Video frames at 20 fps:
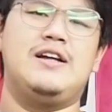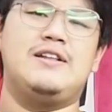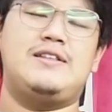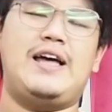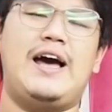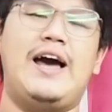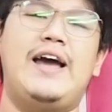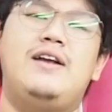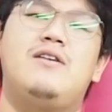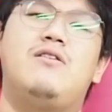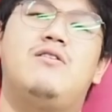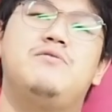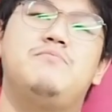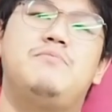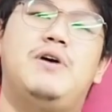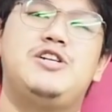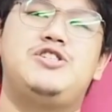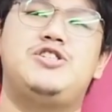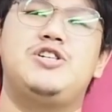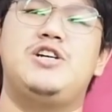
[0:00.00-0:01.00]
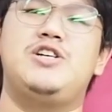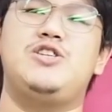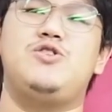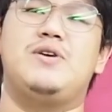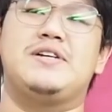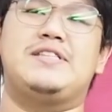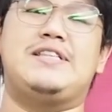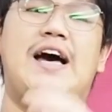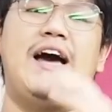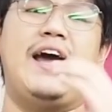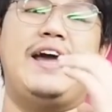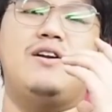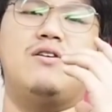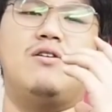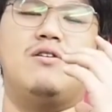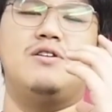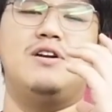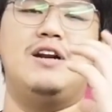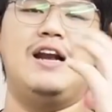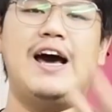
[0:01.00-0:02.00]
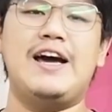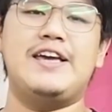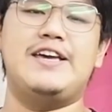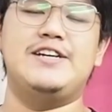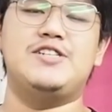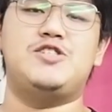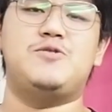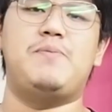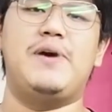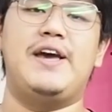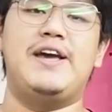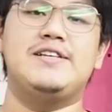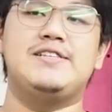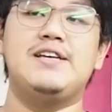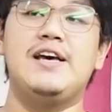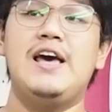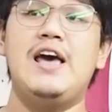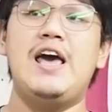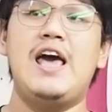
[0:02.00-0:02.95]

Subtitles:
tight on budget, you're tight on luggage space,